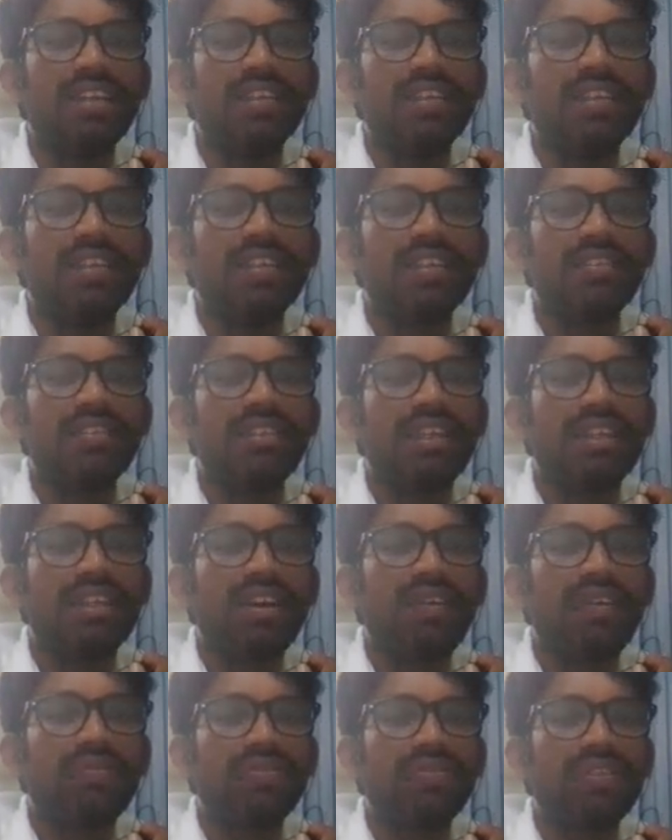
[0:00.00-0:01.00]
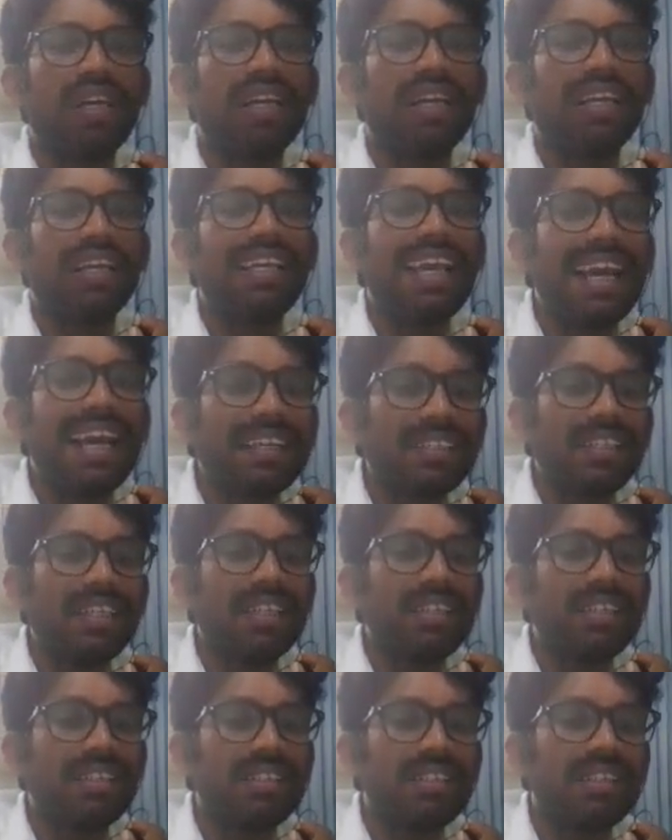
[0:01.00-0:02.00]
that of the
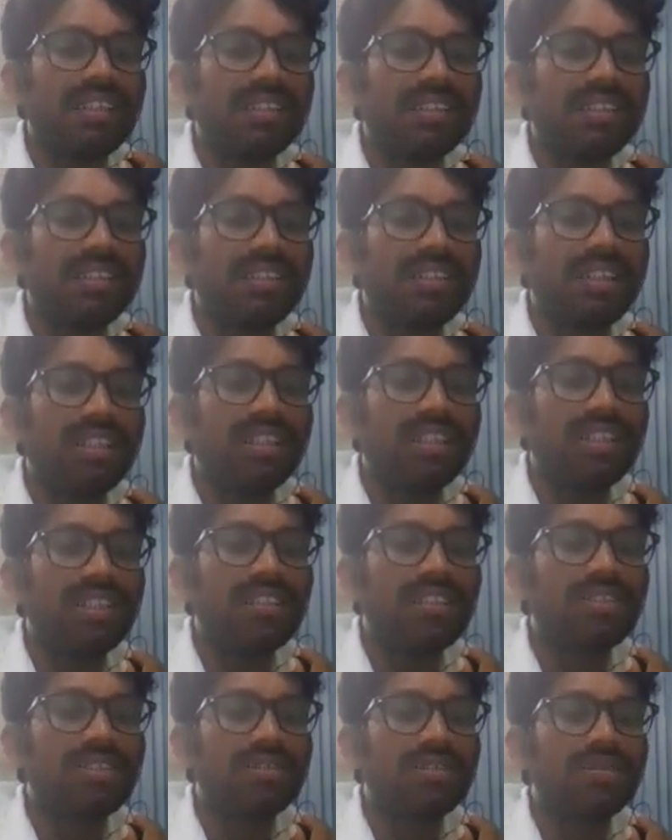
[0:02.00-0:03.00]
reactant, it is